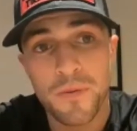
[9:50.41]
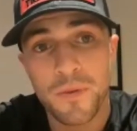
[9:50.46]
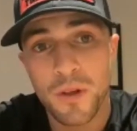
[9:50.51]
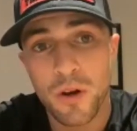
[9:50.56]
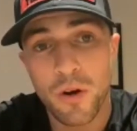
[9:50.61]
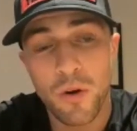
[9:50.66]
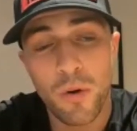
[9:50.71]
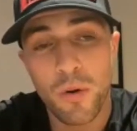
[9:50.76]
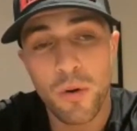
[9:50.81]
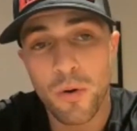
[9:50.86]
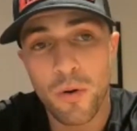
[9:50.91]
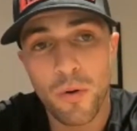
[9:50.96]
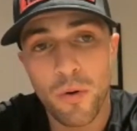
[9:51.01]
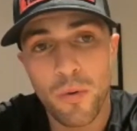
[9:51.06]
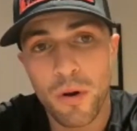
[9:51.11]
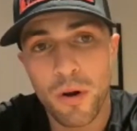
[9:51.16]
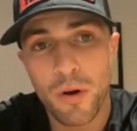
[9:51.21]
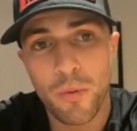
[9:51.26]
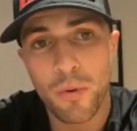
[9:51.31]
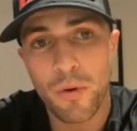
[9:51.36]
don't
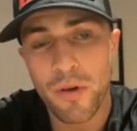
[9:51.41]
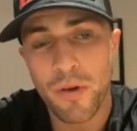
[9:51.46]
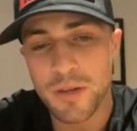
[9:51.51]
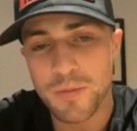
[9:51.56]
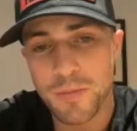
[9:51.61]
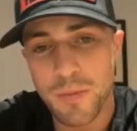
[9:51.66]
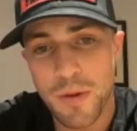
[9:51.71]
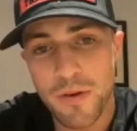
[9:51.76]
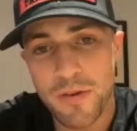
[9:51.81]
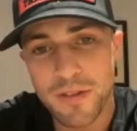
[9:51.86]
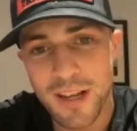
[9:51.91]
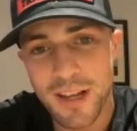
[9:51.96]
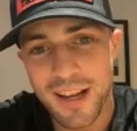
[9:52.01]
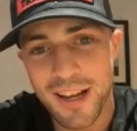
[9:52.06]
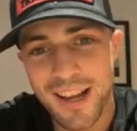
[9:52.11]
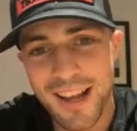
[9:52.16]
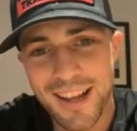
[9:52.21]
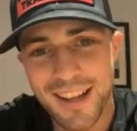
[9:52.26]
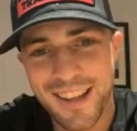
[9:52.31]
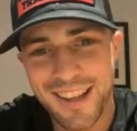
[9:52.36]
want to experience that
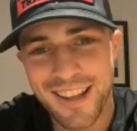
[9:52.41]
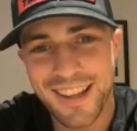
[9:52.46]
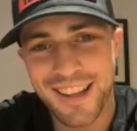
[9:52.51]
again.